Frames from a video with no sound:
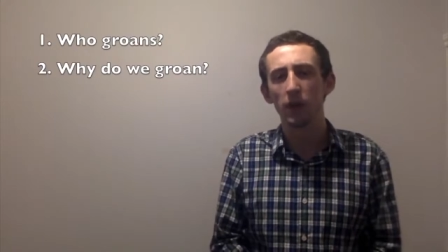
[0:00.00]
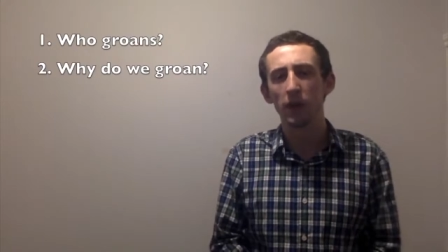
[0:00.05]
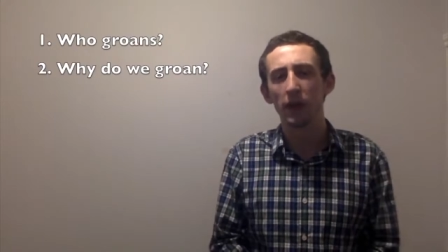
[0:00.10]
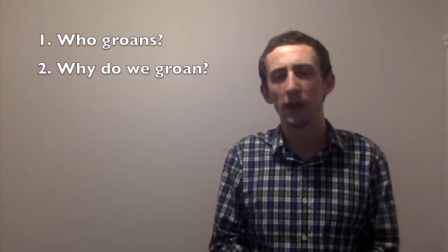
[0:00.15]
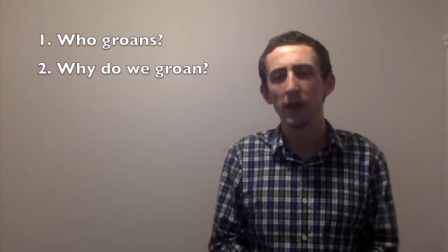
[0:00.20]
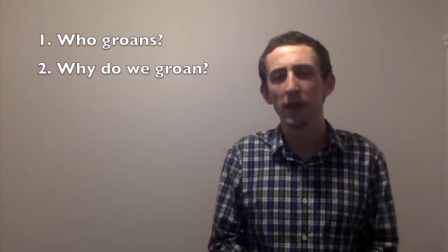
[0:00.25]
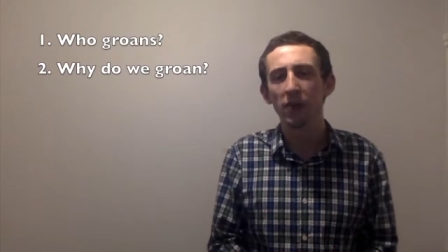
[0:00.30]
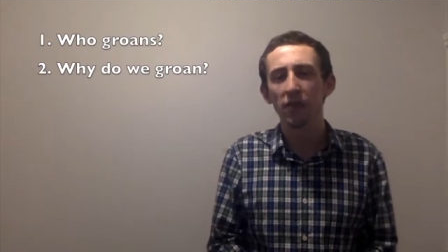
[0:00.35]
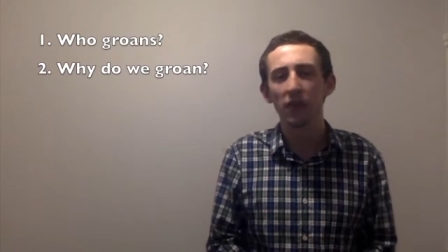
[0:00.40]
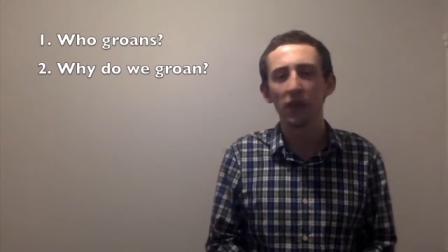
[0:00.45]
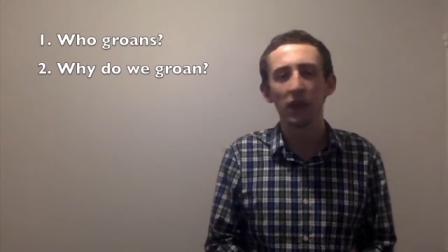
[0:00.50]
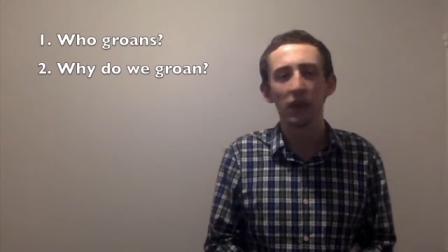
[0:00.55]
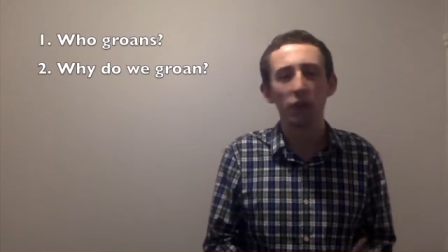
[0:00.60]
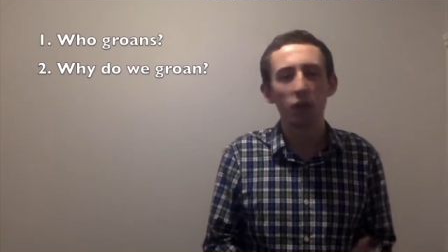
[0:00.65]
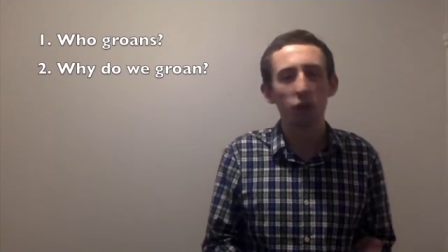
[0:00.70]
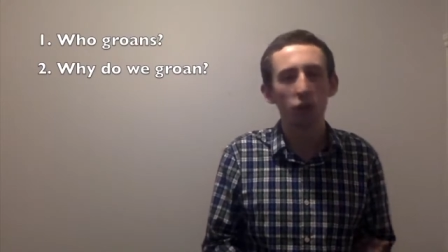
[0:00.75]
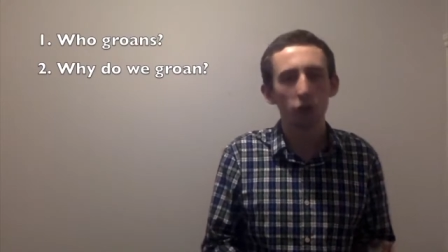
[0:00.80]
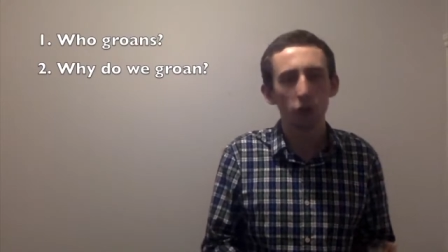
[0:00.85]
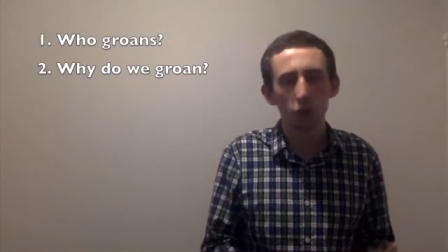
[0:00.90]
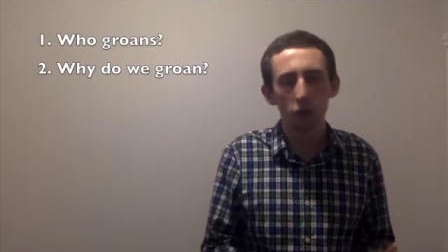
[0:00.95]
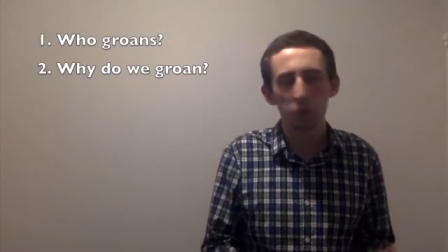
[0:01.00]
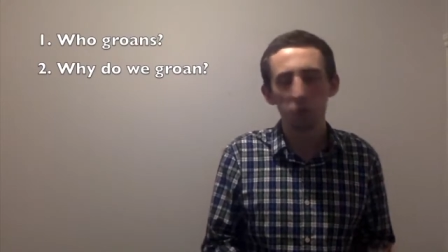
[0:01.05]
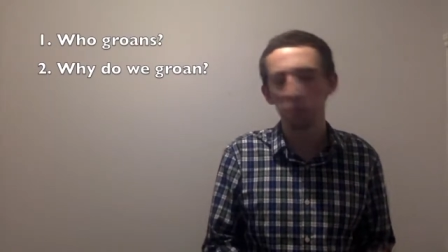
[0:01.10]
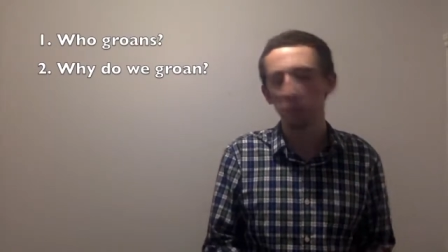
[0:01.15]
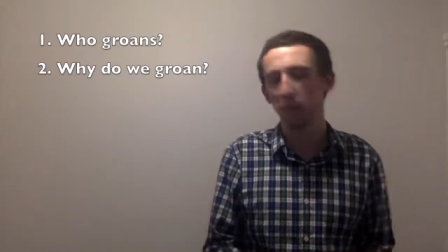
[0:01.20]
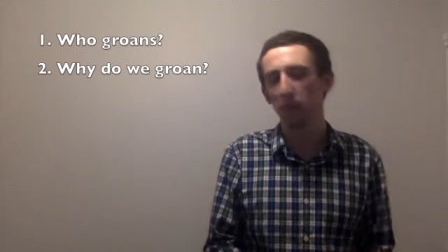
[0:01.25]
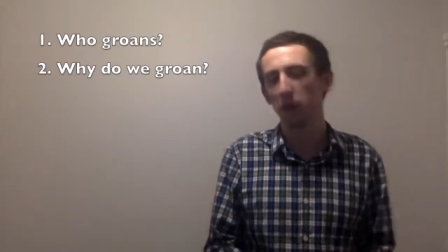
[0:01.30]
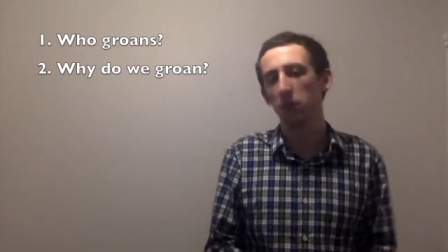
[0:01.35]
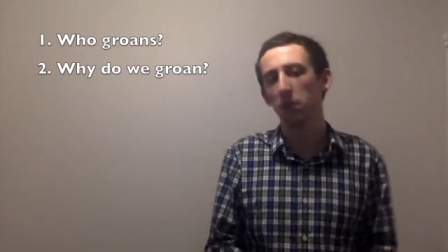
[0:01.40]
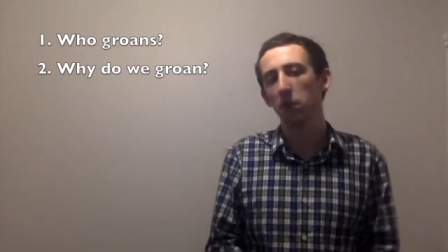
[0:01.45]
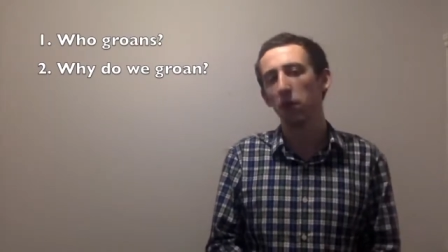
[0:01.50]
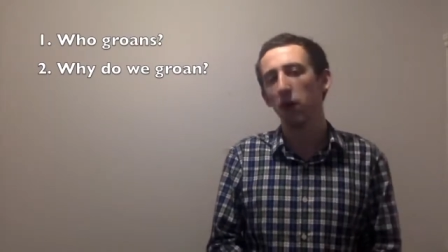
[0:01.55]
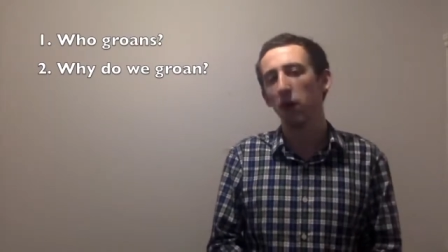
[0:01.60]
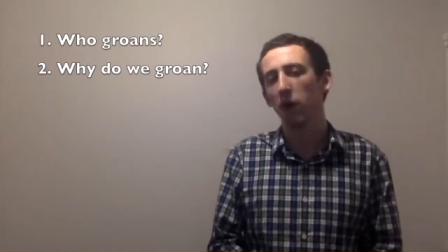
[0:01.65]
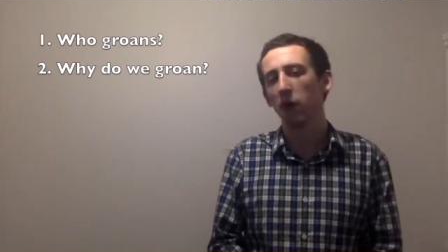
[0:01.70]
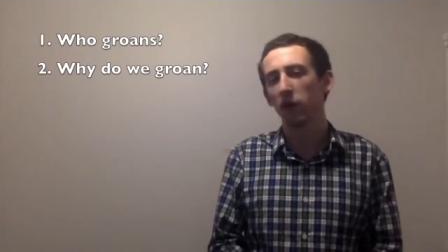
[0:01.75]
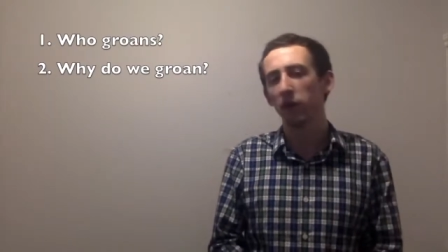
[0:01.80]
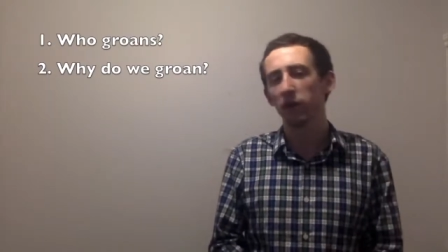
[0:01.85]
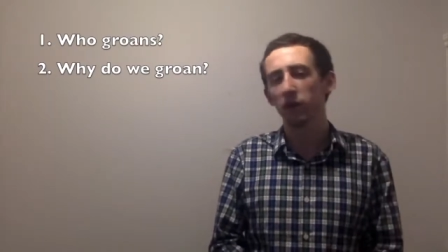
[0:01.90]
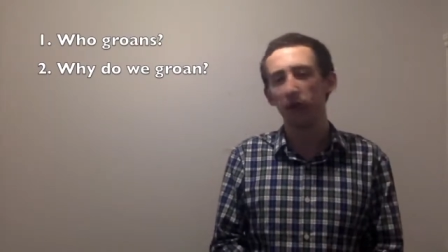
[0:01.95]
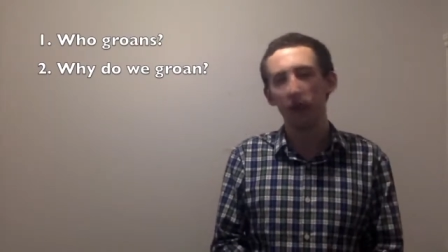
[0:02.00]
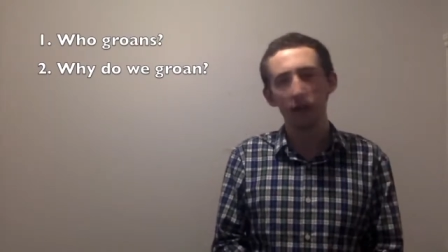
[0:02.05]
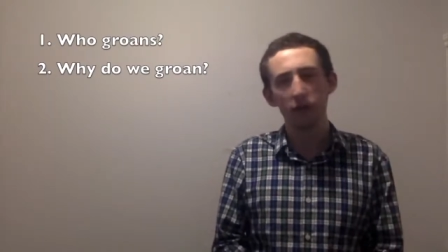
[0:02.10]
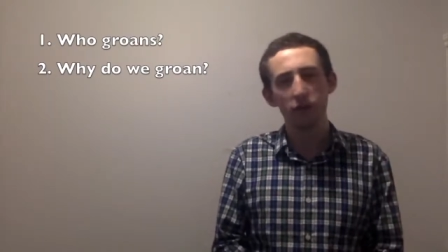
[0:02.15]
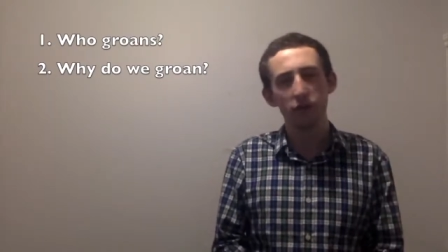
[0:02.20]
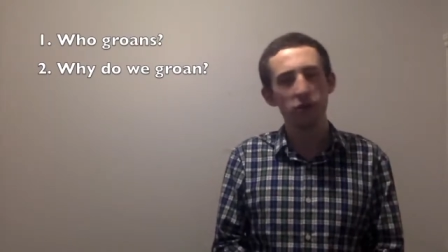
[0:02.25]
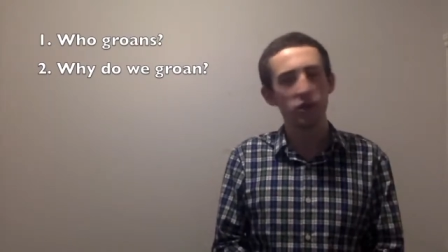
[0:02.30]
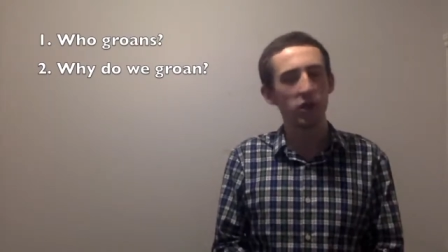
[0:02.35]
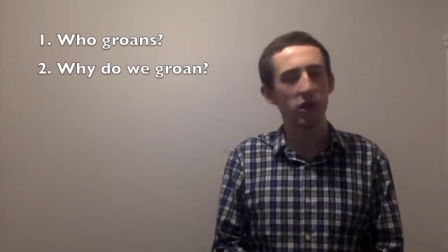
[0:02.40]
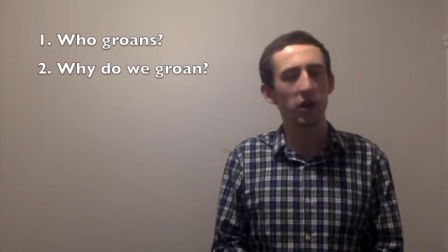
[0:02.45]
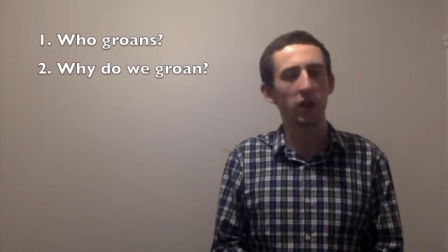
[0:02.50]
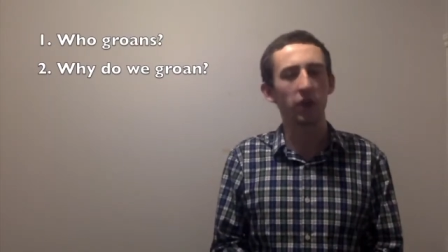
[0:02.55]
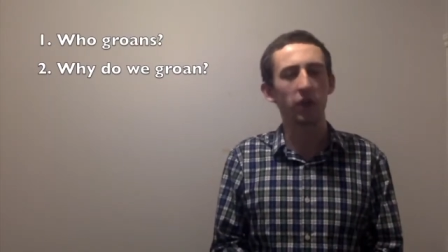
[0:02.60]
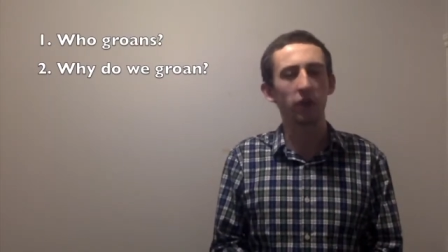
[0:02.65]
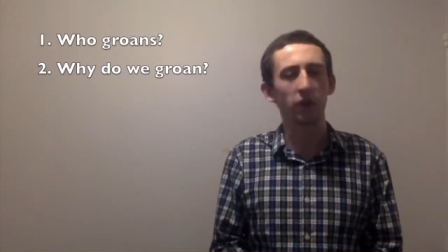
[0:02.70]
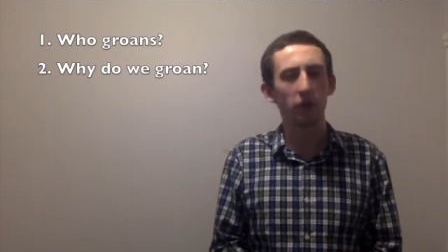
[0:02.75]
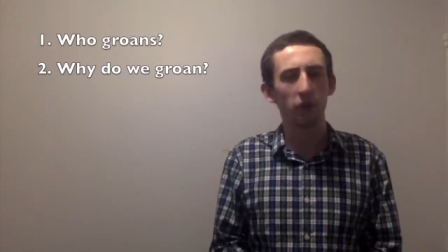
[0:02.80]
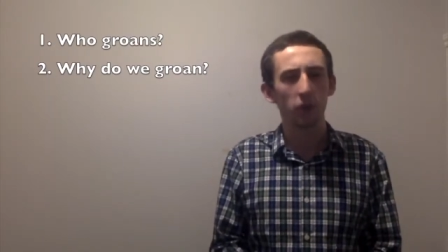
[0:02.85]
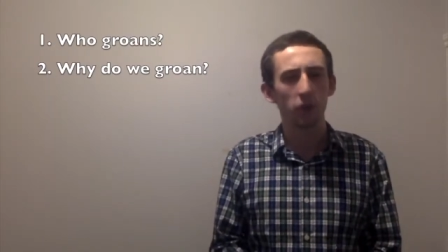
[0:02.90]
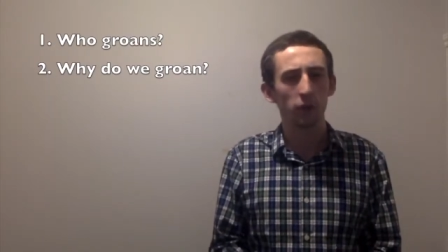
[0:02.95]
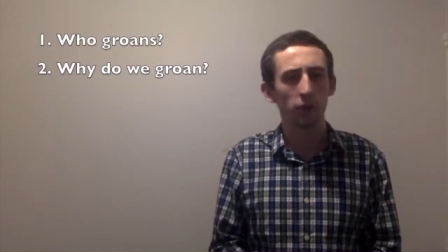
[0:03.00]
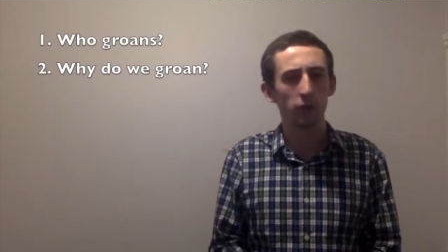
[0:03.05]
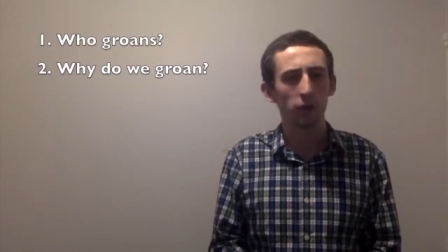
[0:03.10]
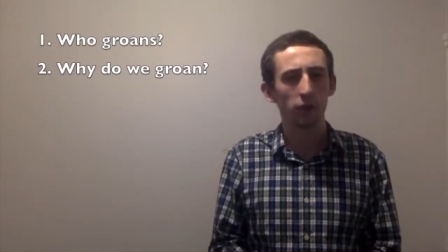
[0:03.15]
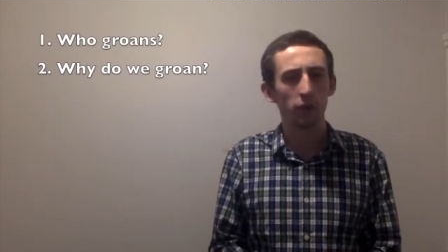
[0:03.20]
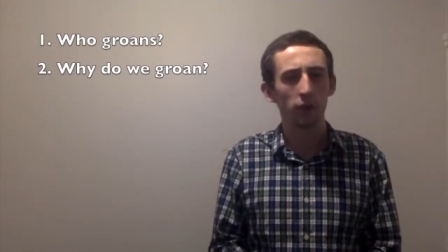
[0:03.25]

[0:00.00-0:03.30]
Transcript: is and should be a mark of every child of God.